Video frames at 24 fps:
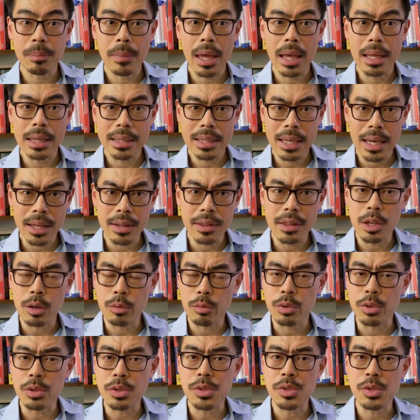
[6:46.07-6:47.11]
and yet there
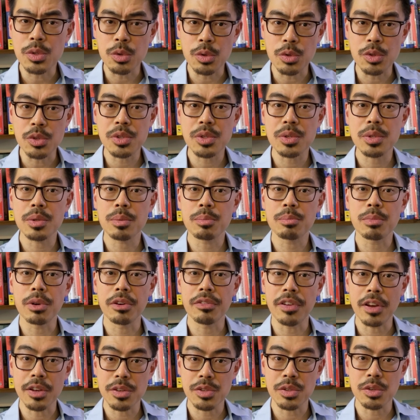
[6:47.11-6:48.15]
were students,
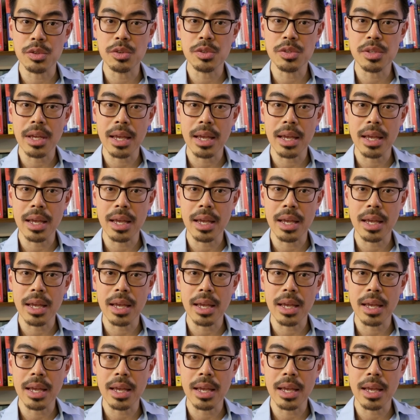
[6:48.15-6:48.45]
professors,